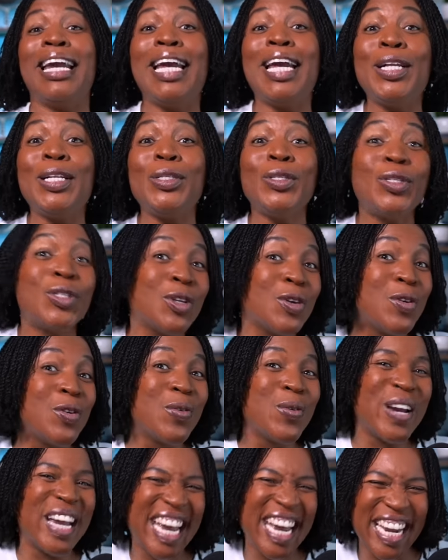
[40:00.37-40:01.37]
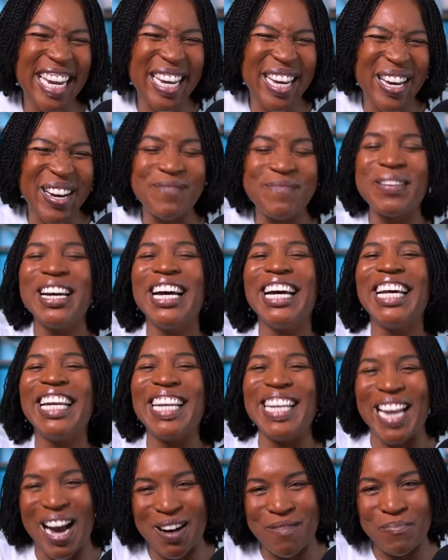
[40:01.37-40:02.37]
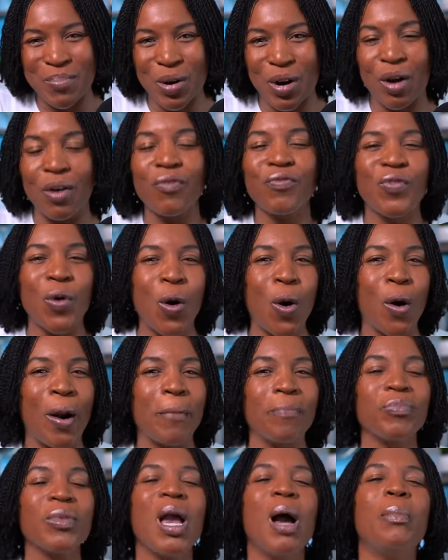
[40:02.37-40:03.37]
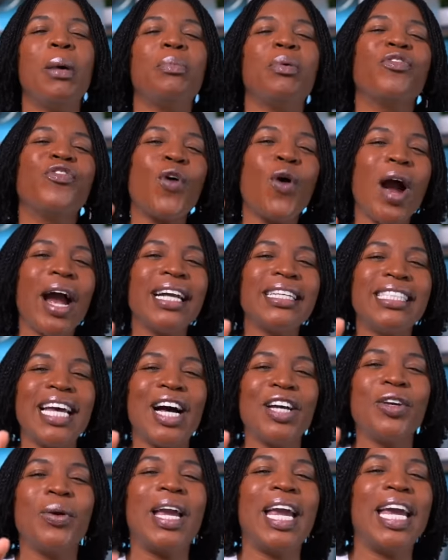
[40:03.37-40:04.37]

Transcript: into idiom number four. But before I tell you